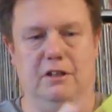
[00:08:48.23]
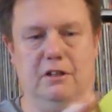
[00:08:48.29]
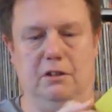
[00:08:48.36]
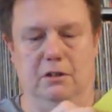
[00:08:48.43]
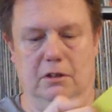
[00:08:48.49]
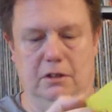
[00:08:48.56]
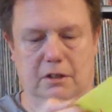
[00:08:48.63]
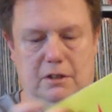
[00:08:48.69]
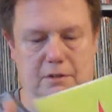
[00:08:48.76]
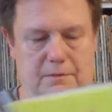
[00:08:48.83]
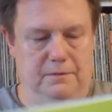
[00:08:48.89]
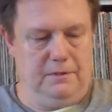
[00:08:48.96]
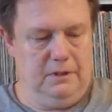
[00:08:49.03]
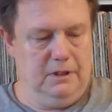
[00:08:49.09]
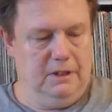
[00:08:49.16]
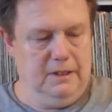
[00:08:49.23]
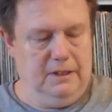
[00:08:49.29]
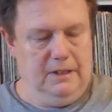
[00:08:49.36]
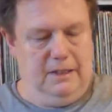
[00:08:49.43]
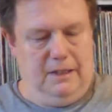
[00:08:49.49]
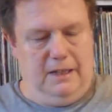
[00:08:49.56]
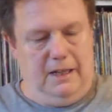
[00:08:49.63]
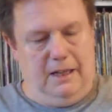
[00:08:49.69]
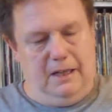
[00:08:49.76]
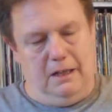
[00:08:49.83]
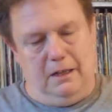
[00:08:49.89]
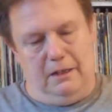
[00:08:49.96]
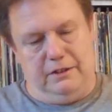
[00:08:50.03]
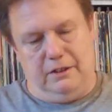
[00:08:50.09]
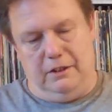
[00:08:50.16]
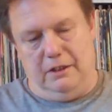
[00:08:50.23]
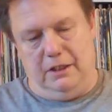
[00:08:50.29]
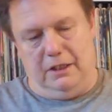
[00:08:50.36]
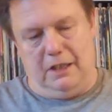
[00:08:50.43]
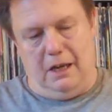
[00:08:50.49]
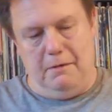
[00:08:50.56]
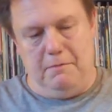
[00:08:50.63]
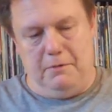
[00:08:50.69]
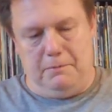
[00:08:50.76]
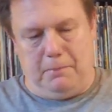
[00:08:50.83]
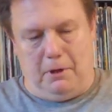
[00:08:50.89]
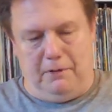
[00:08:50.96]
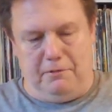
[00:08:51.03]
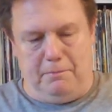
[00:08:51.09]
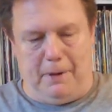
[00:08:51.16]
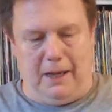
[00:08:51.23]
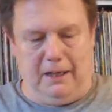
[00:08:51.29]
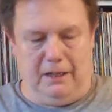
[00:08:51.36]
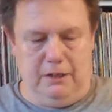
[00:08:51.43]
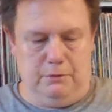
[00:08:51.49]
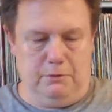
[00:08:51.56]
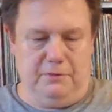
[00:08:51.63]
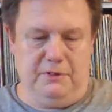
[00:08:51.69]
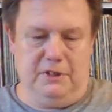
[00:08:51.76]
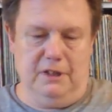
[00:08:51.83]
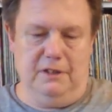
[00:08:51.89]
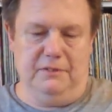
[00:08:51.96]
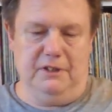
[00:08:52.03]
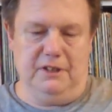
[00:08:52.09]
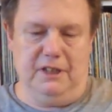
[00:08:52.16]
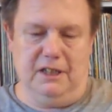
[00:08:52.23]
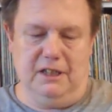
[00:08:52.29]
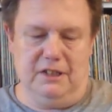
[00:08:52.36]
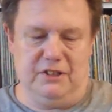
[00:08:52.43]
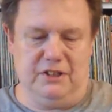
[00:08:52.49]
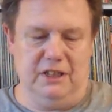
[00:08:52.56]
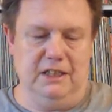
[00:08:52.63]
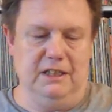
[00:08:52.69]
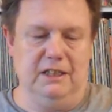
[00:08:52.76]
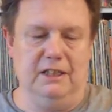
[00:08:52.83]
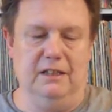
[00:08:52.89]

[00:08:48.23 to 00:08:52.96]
card. So it came as part of a package with a DVD and a CD, I